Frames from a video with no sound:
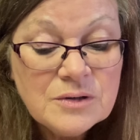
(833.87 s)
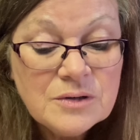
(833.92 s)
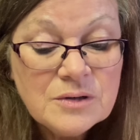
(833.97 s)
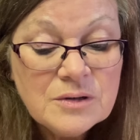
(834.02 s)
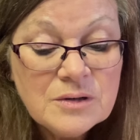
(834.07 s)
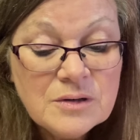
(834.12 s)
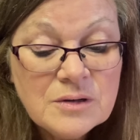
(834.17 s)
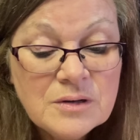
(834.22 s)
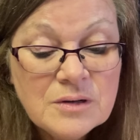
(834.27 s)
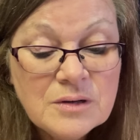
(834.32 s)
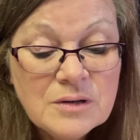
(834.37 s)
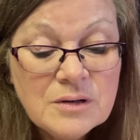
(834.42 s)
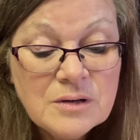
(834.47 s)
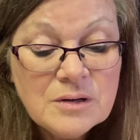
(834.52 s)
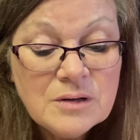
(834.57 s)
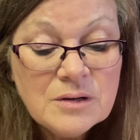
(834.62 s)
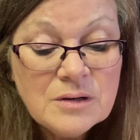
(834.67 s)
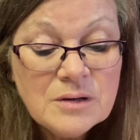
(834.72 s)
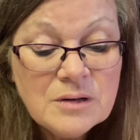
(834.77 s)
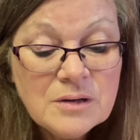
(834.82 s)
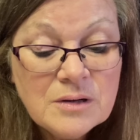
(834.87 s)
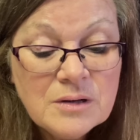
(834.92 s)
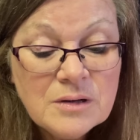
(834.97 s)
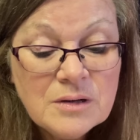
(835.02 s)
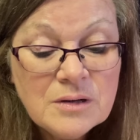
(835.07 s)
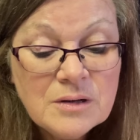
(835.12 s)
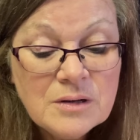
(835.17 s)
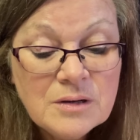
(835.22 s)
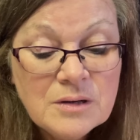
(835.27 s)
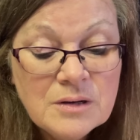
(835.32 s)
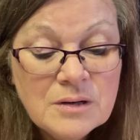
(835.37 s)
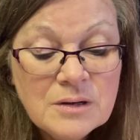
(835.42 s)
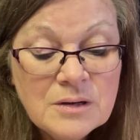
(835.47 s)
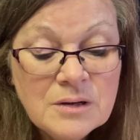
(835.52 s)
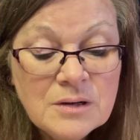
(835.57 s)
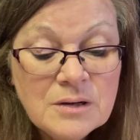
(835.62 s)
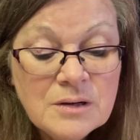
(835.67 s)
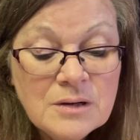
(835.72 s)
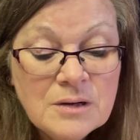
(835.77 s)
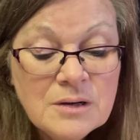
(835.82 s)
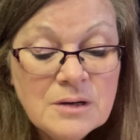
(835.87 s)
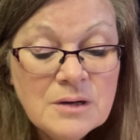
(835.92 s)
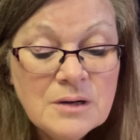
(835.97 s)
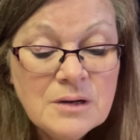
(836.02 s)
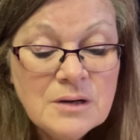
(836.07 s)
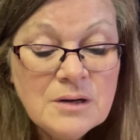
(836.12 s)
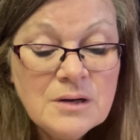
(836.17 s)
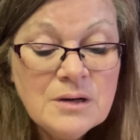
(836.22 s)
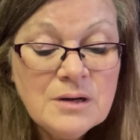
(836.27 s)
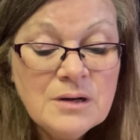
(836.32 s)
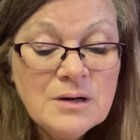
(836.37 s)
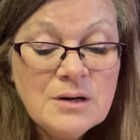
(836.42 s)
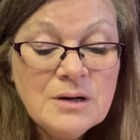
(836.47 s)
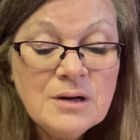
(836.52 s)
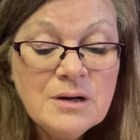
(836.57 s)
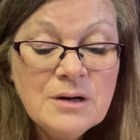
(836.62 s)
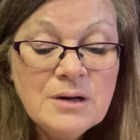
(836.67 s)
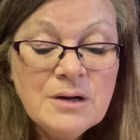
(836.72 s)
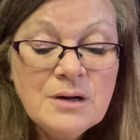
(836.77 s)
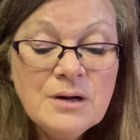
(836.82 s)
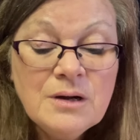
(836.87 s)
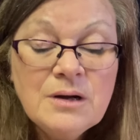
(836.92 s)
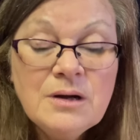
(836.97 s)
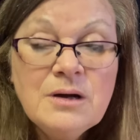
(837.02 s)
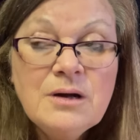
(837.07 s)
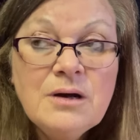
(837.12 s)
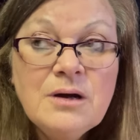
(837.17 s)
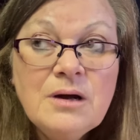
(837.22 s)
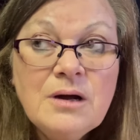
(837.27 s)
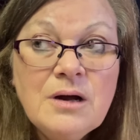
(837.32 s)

(silence)